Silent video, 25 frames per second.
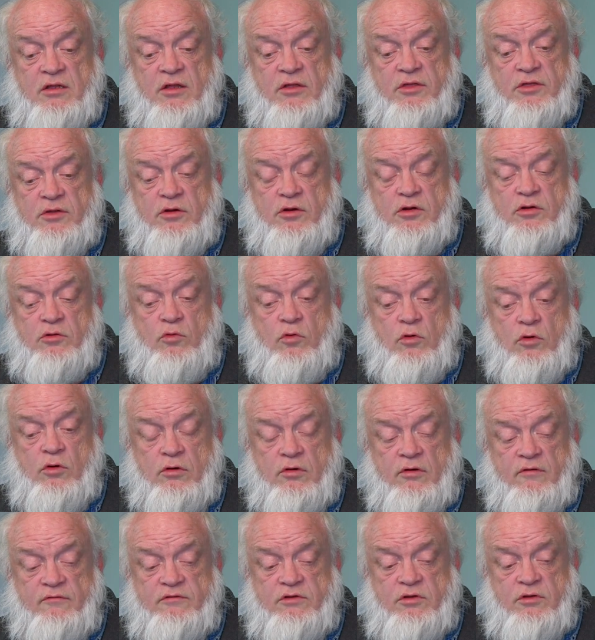the third
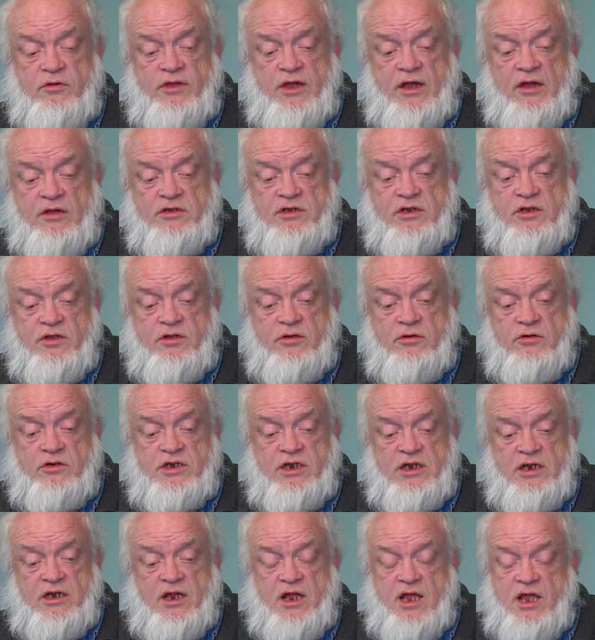quarter of
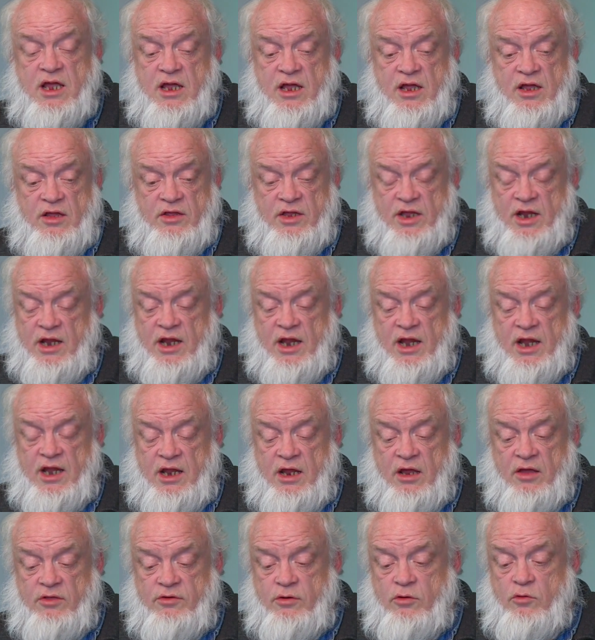2013 than
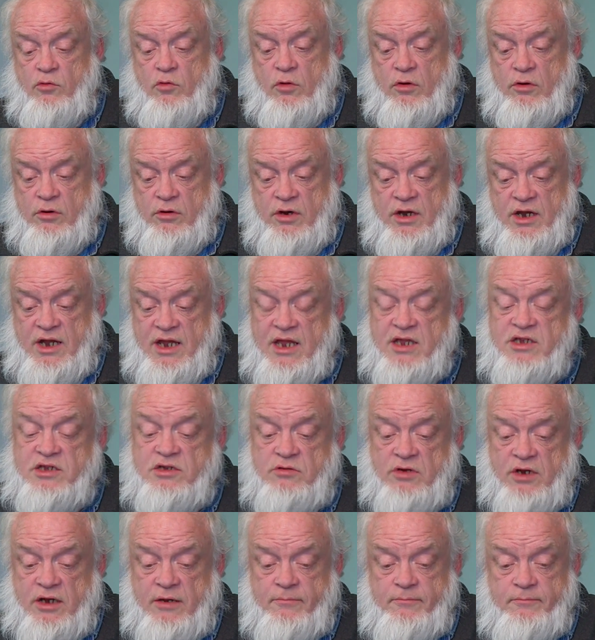any other quarter in
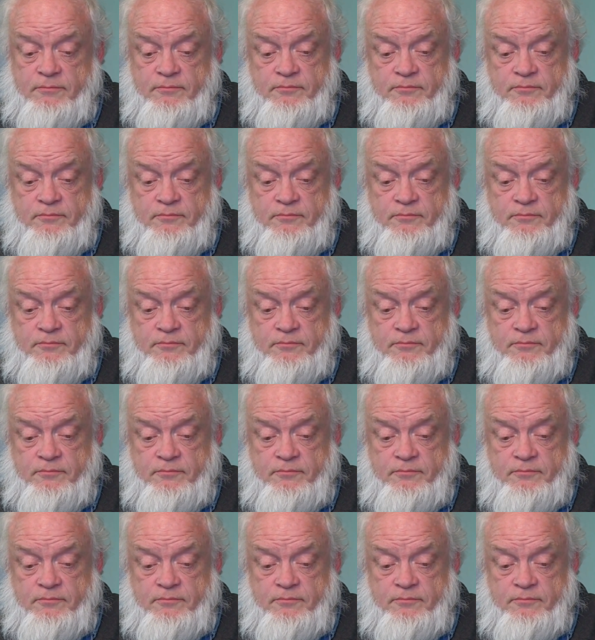history